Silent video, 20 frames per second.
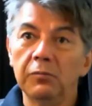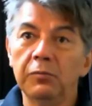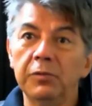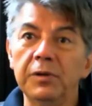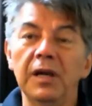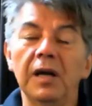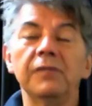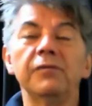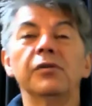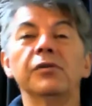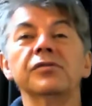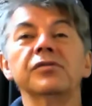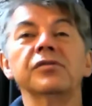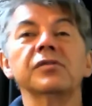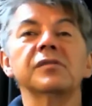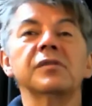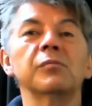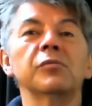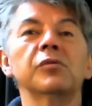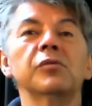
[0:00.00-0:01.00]
We have also
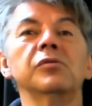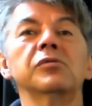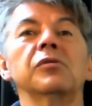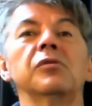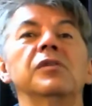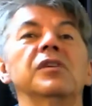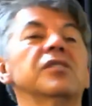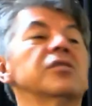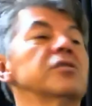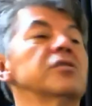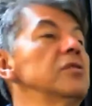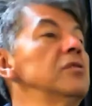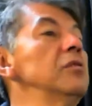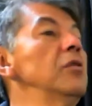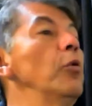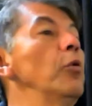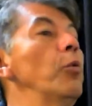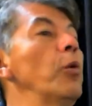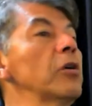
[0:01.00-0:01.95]
some good collection